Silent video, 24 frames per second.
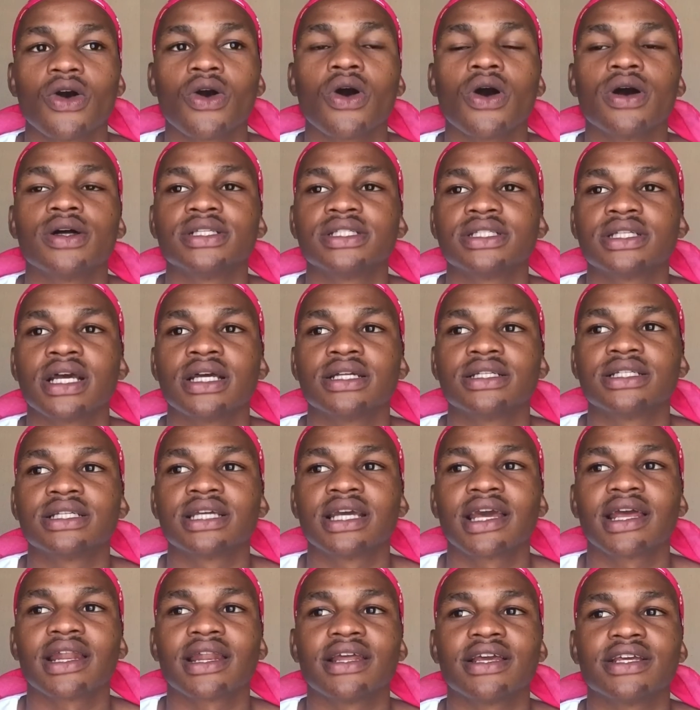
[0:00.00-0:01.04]
content
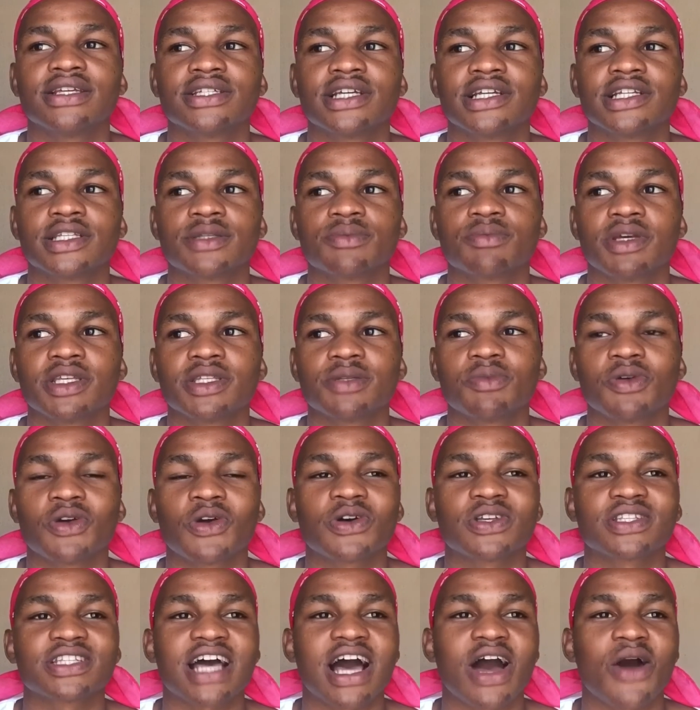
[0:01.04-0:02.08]
creation space
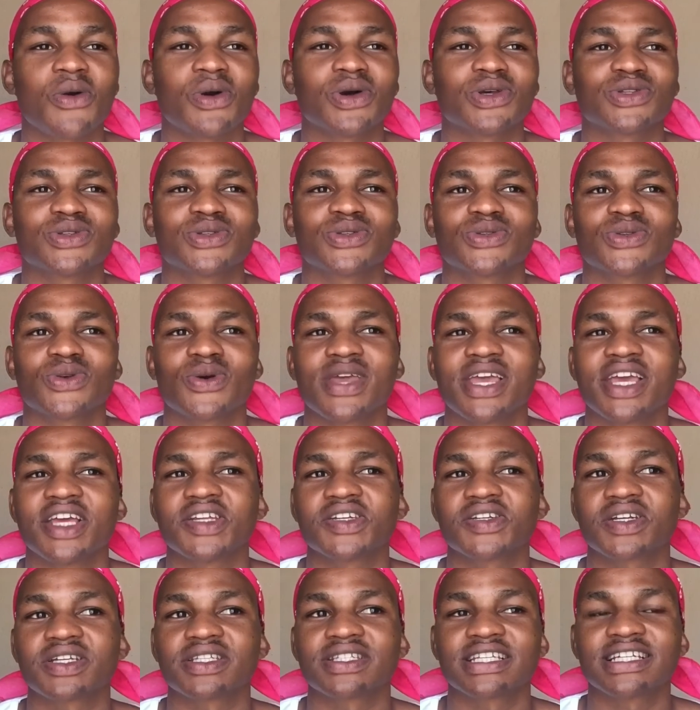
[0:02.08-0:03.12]
because I was so
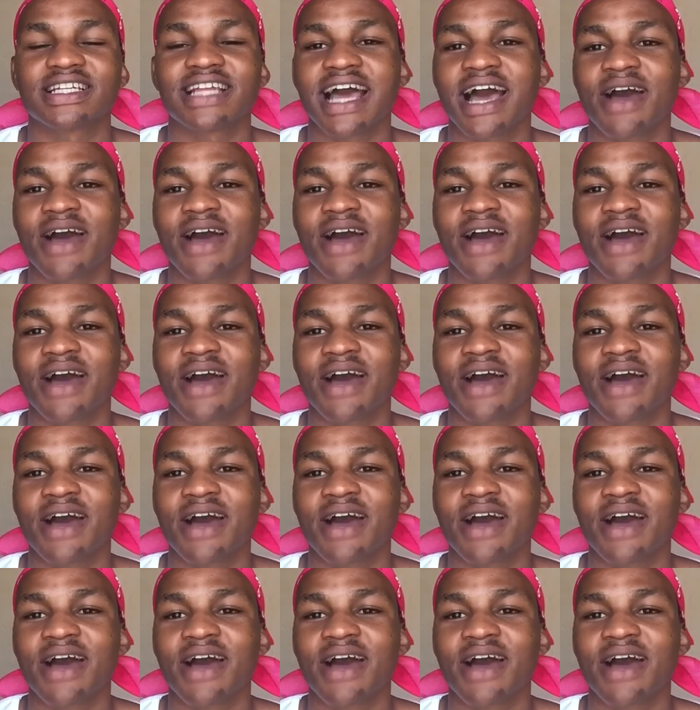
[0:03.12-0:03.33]
interested.